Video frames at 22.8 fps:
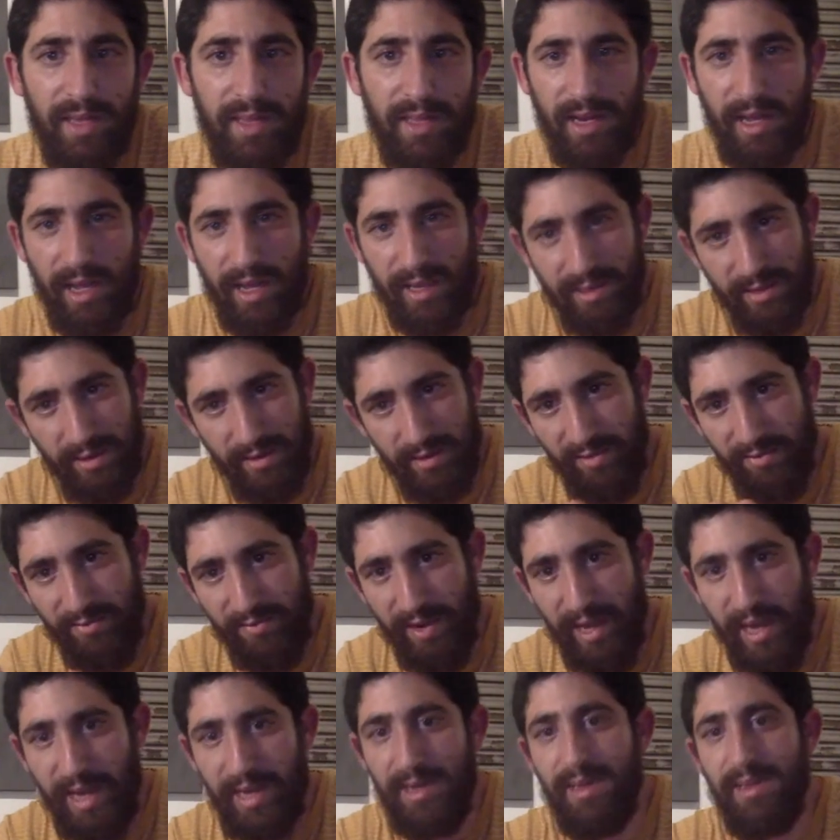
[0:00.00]
that has a
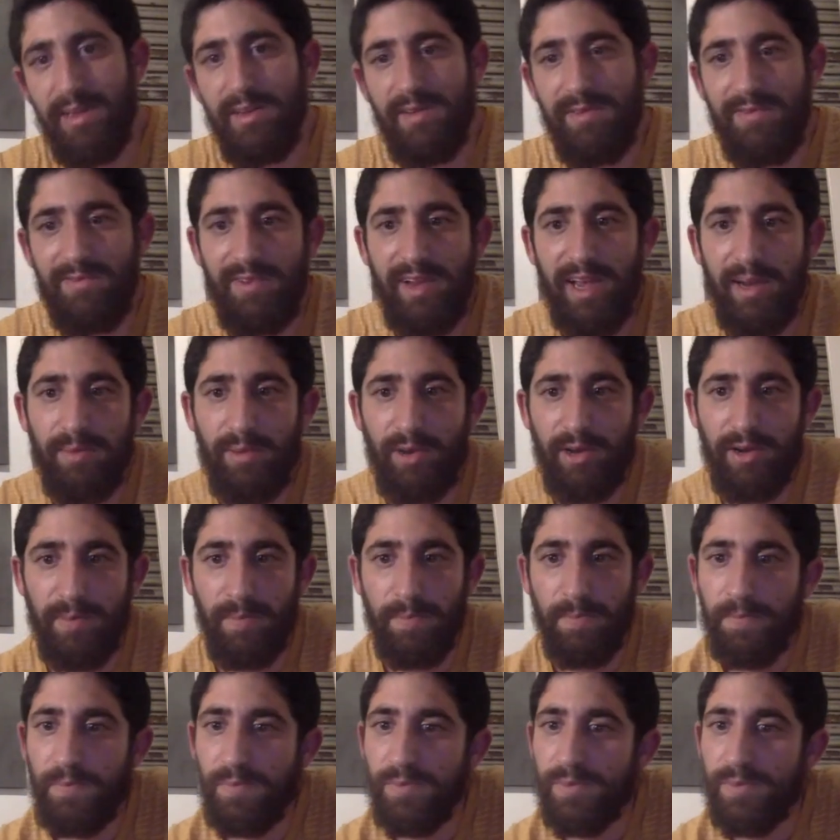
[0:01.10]
flat bottom.